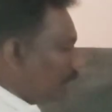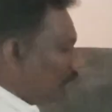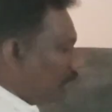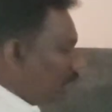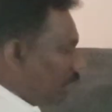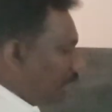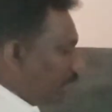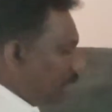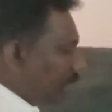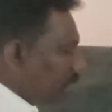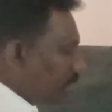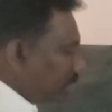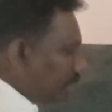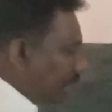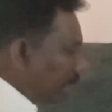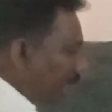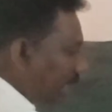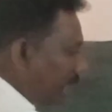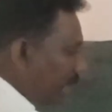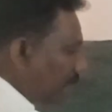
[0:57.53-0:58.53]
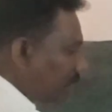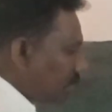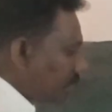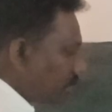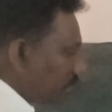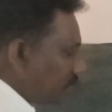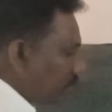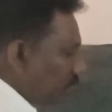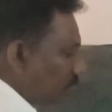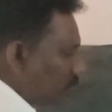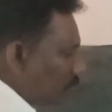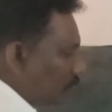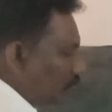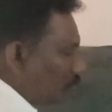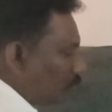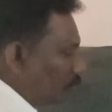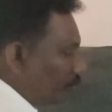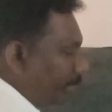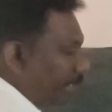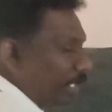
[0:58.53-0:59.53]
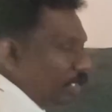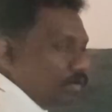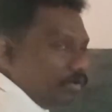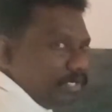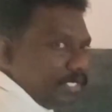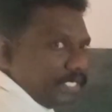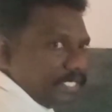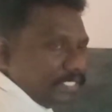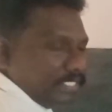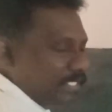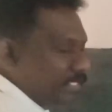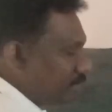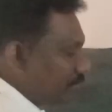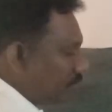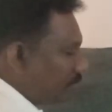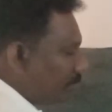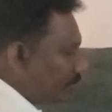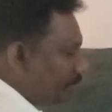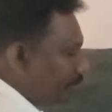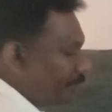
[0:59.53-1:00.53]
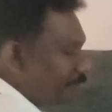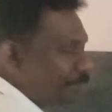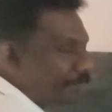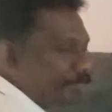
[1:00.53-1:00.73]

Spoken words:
and this dx would be called as the